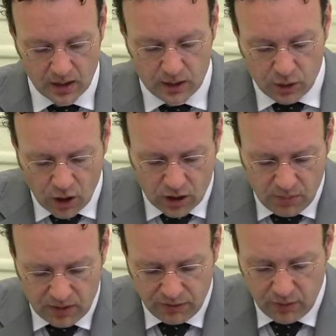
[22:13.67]
The
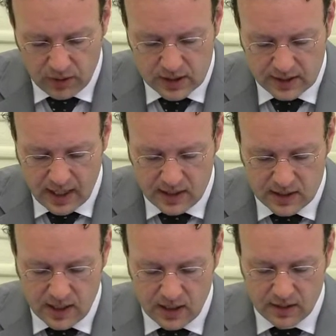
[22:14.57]
document further
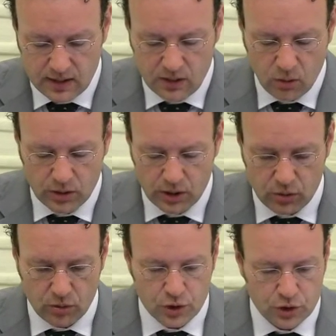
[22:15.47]
states that in order
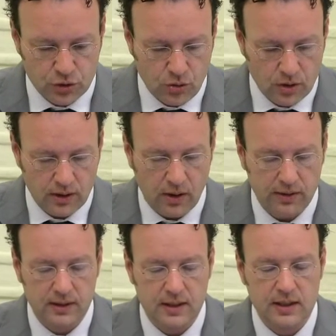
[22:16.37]
to assure the
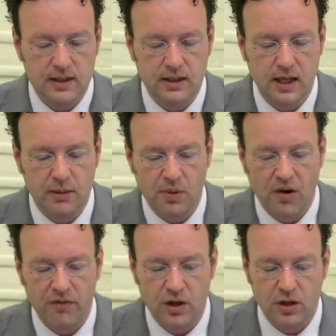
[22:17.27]
authenticity and
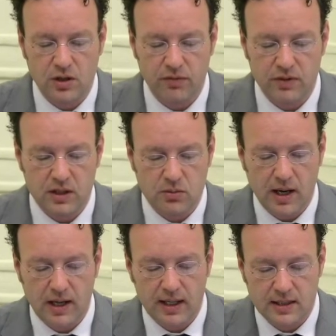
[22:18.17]
provenance of these
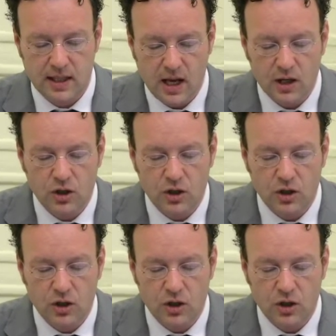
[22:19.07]
relics,